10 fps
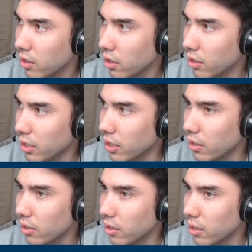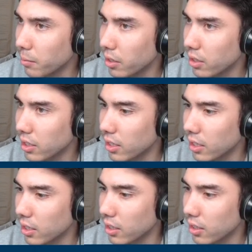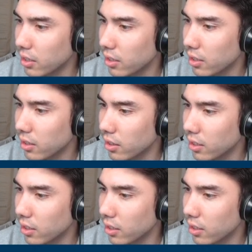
Okay, let me look at the